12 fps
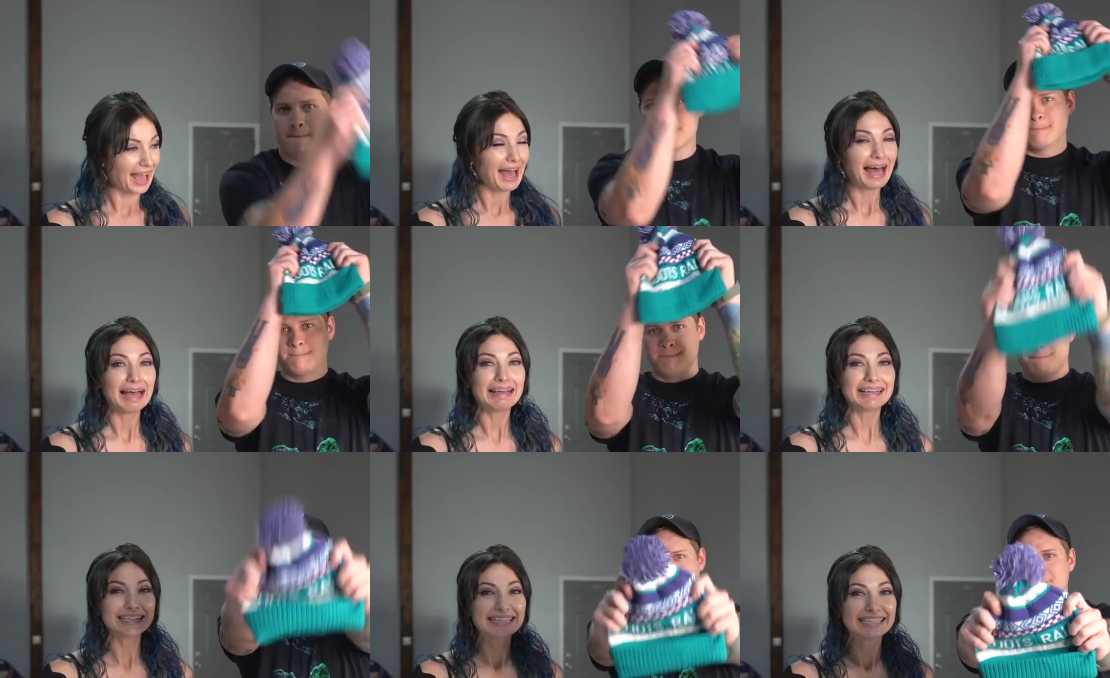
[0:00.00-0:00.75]

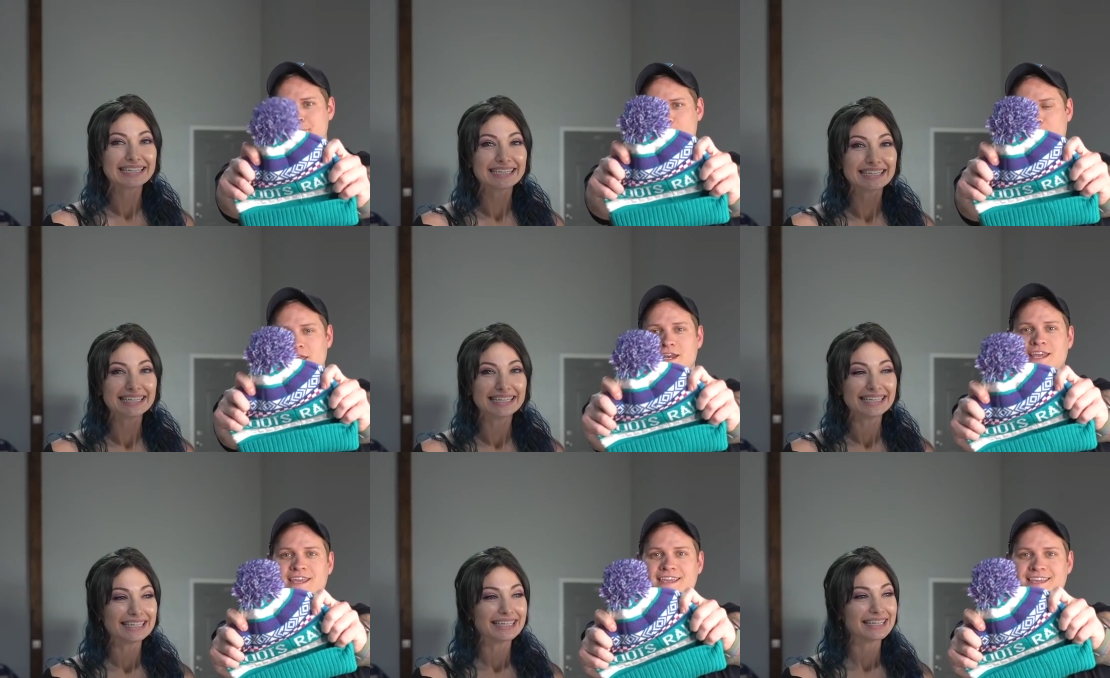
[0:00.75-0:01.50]
Speaker 1: Hi.
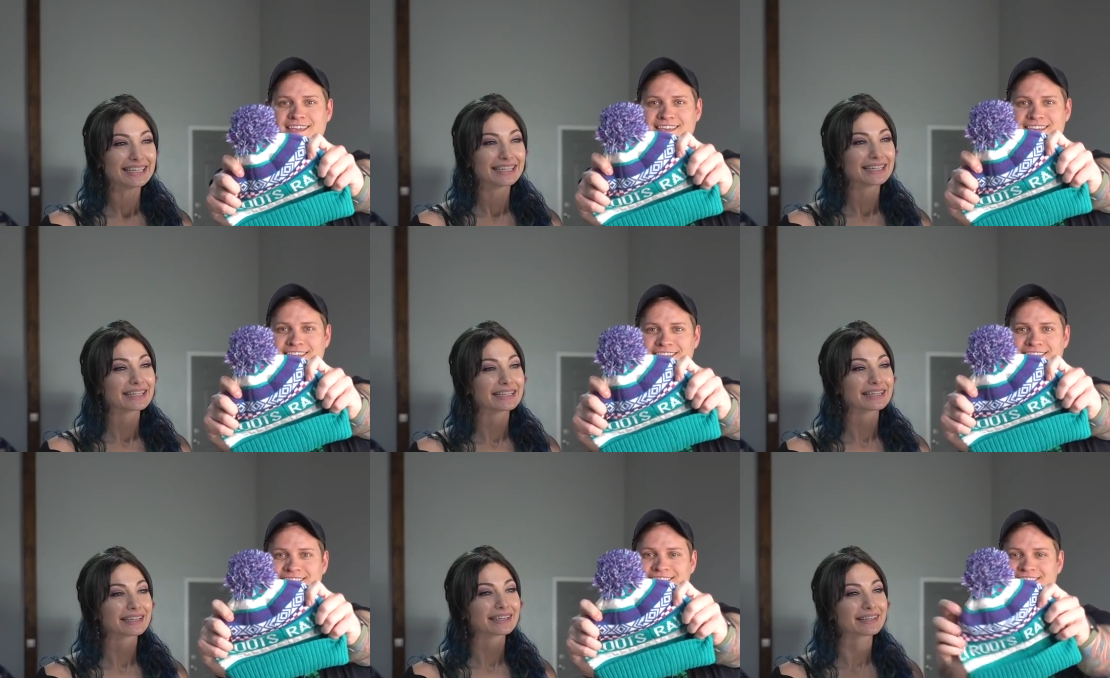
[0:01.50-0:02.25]

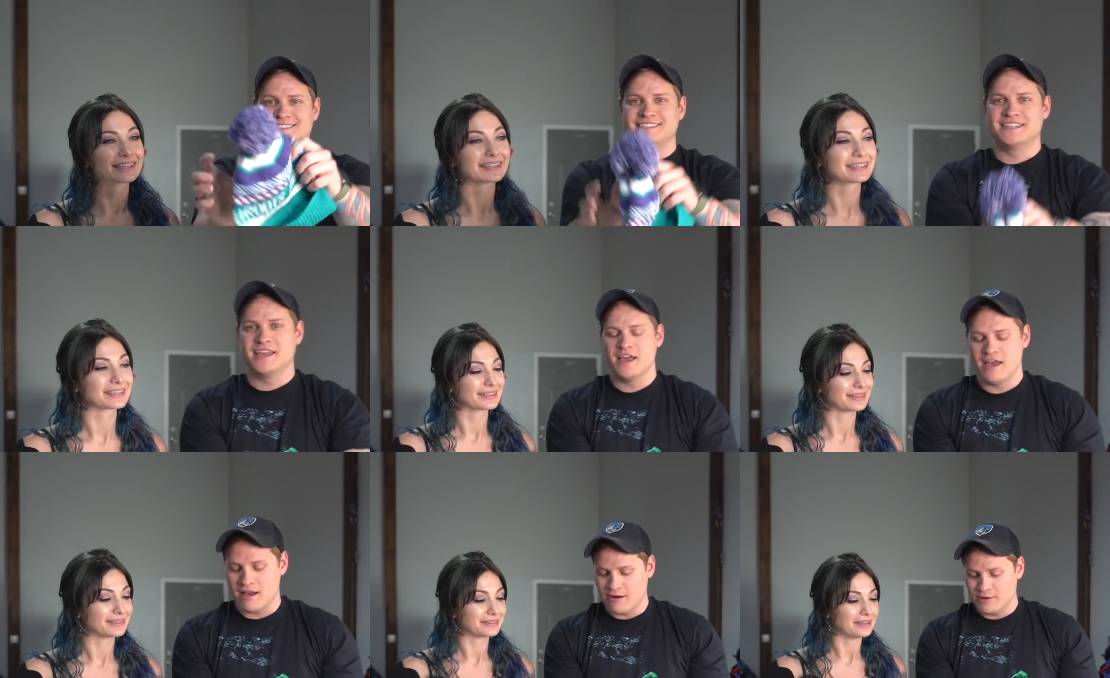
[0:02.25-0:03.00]
Beanies!
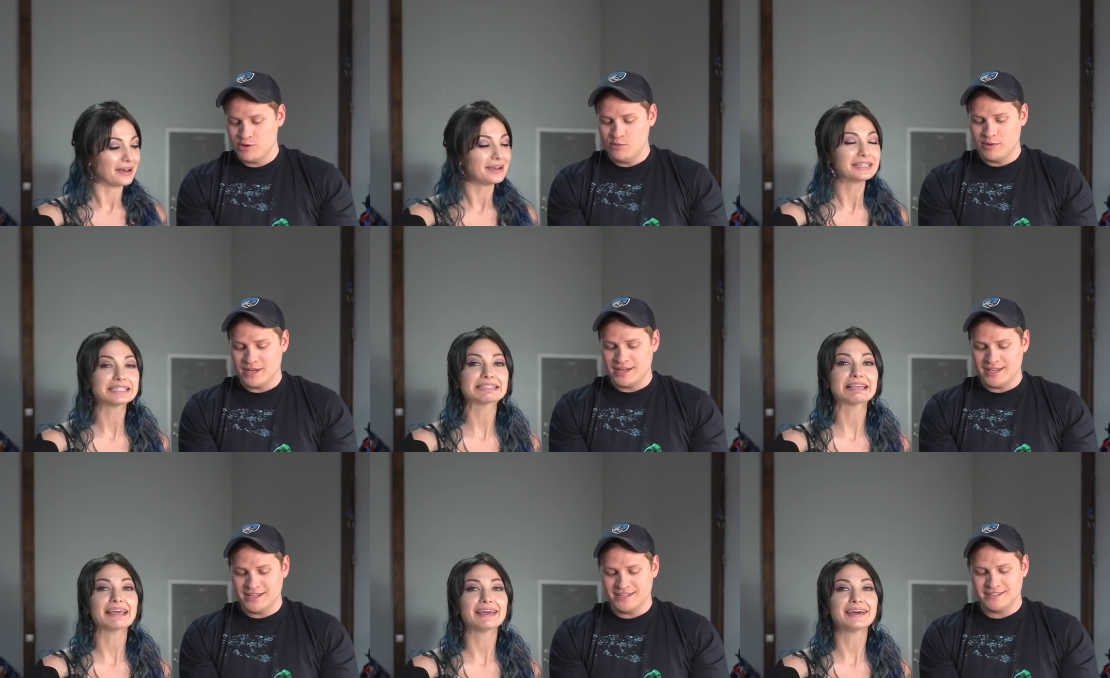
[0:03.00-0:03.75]
Our new on
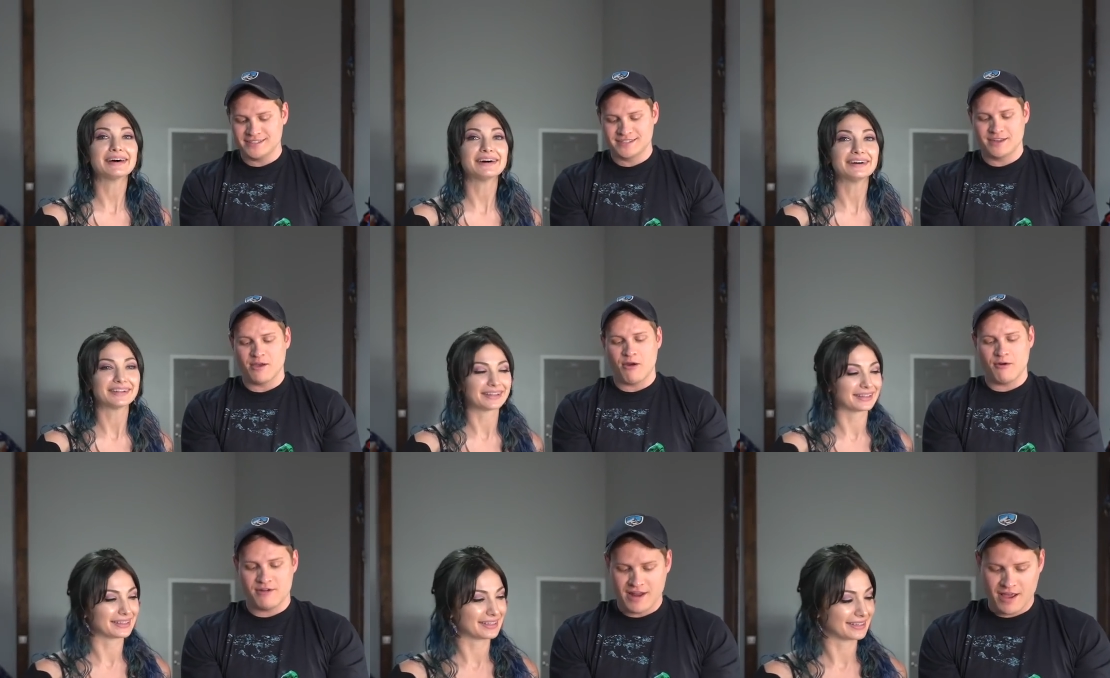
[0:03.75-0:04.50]
beanies sale.
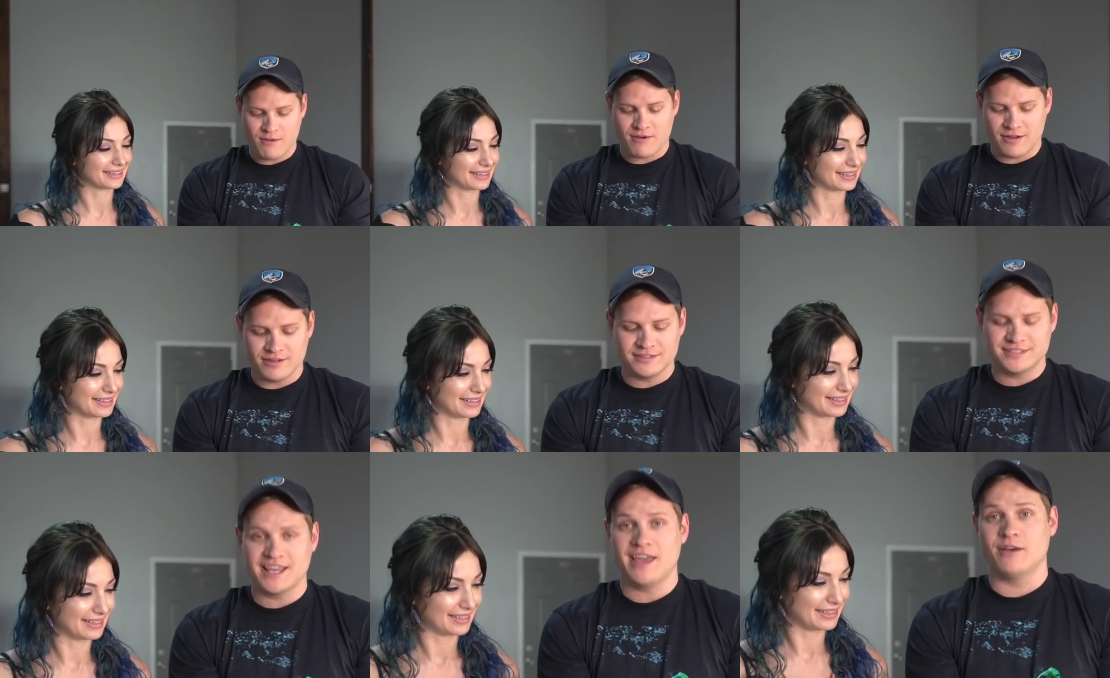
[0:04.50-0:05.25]
are now
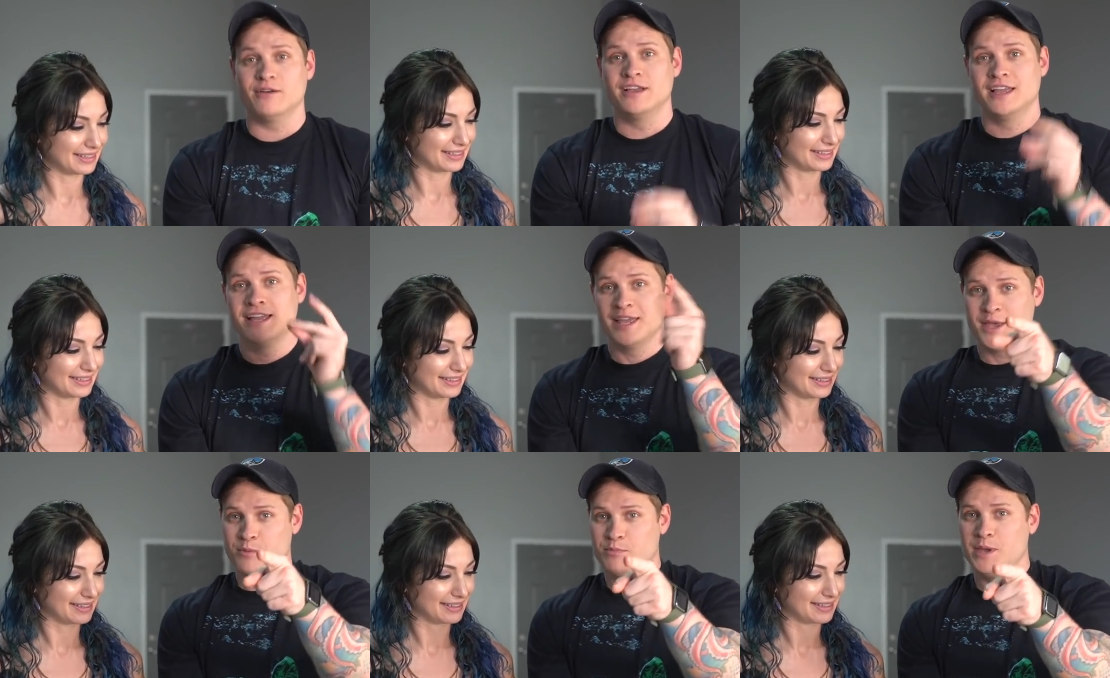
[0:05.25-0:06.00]
on sale.
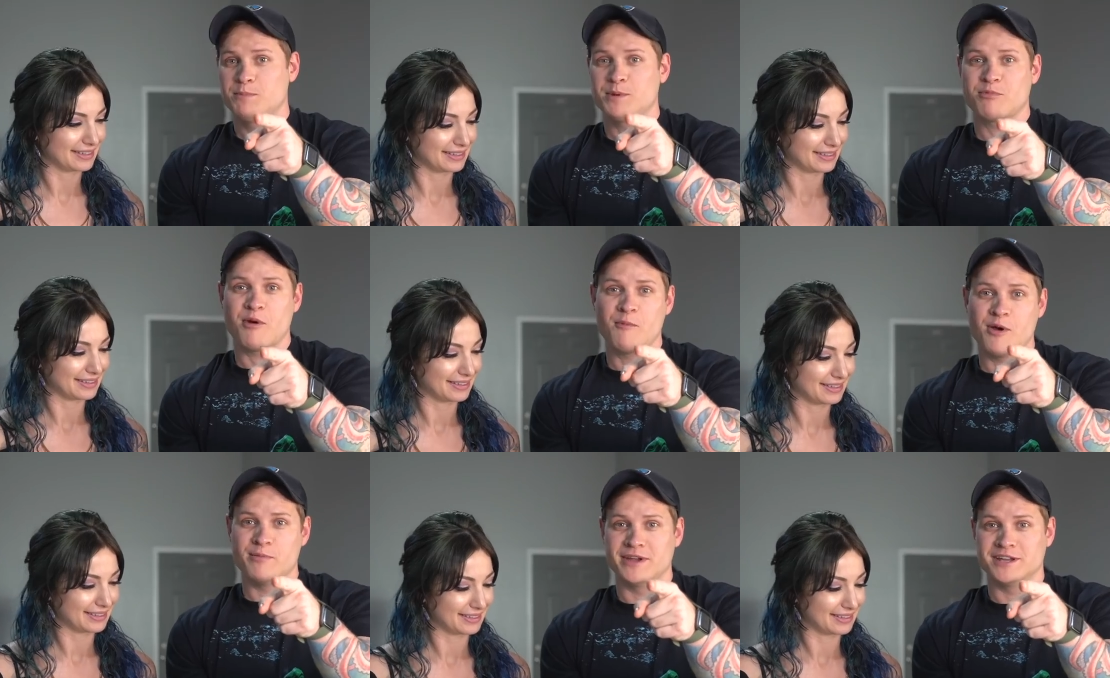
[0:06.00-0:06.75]
Peep the promo